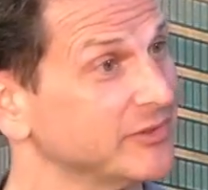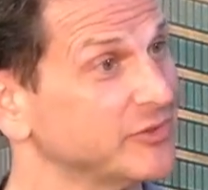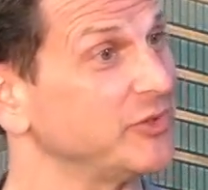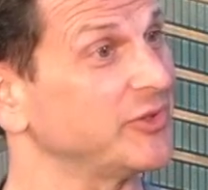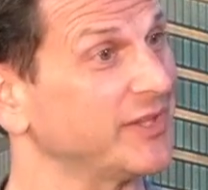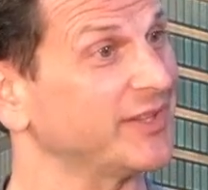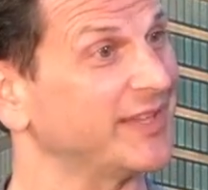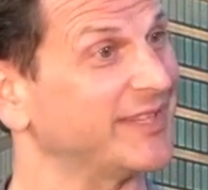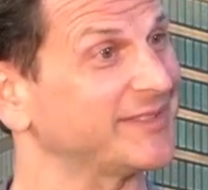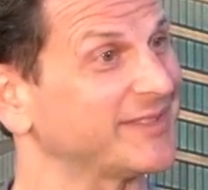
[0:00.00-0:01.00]
Do you think that
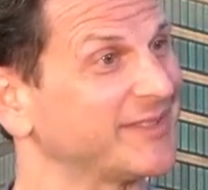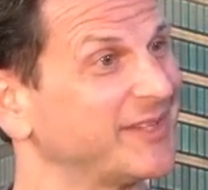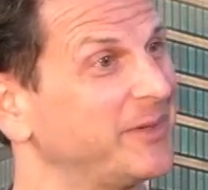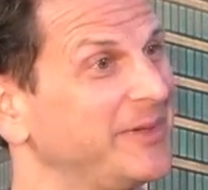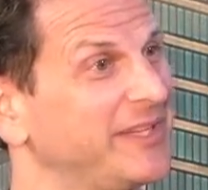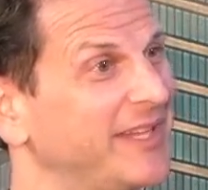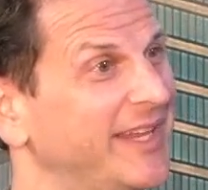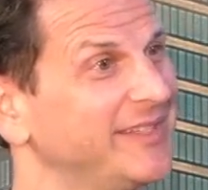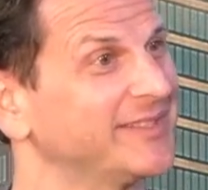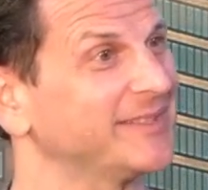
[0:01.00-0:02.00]
that's going to be the
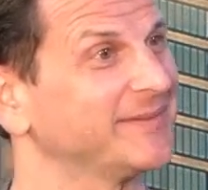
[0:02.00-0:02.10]
case?